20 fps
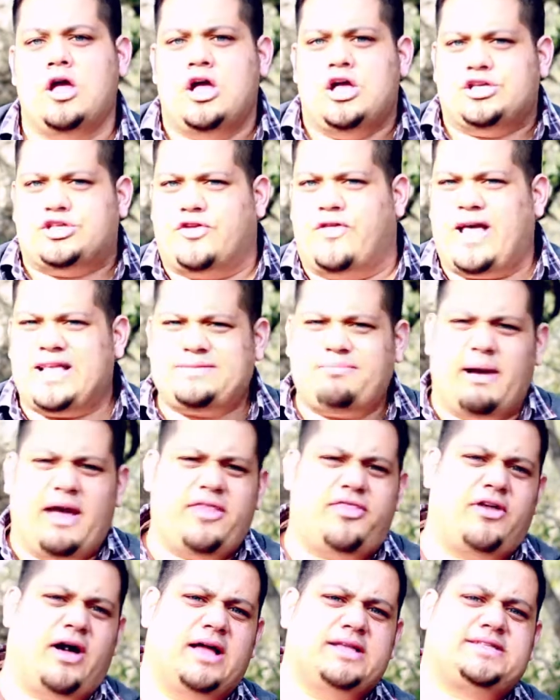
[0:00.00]
So that's my
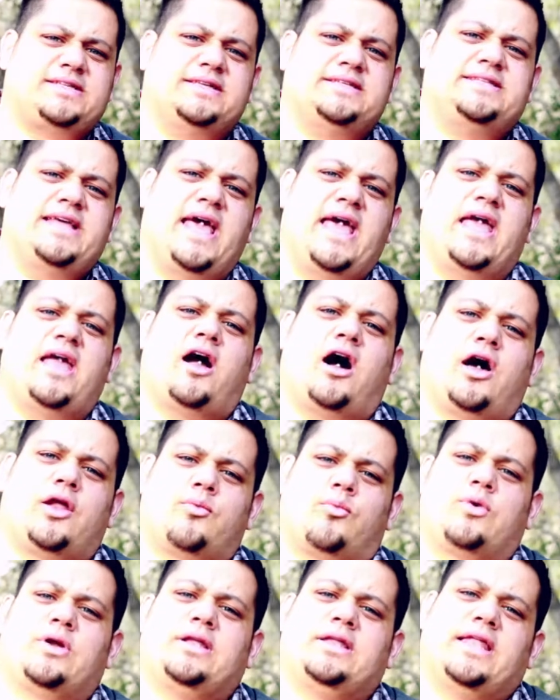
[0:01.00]
thoughts today on
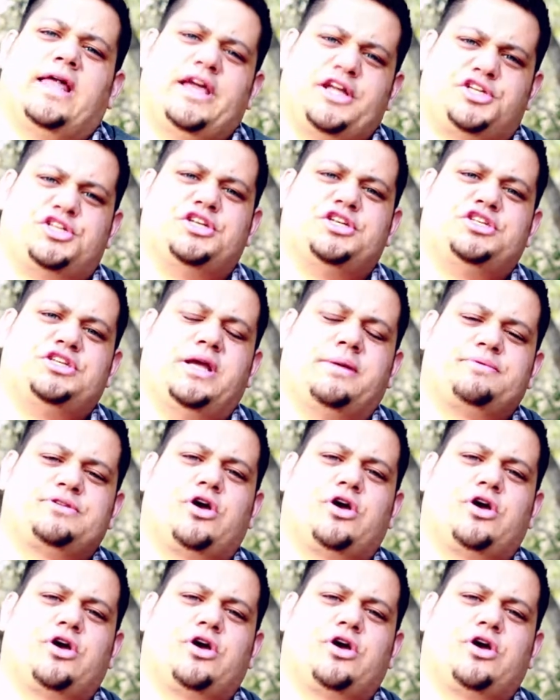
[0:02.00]
relationships.